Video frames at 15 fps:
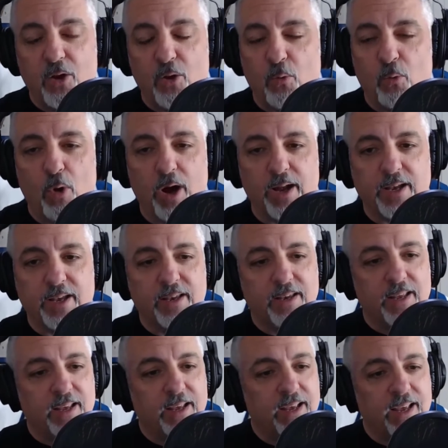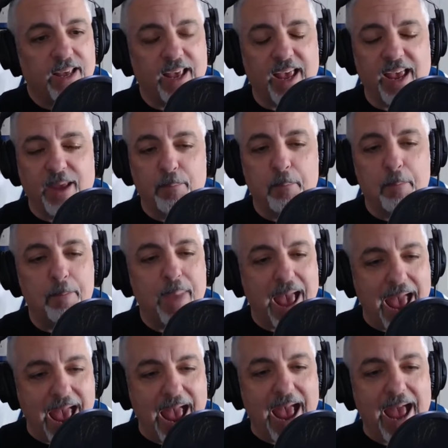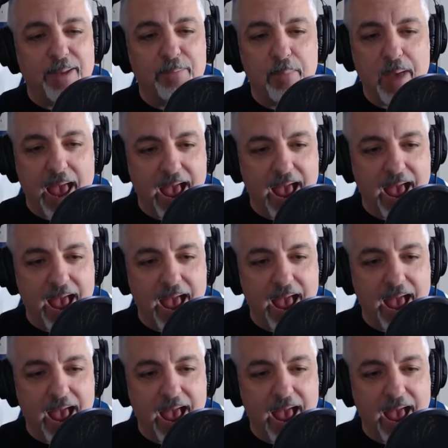What a bad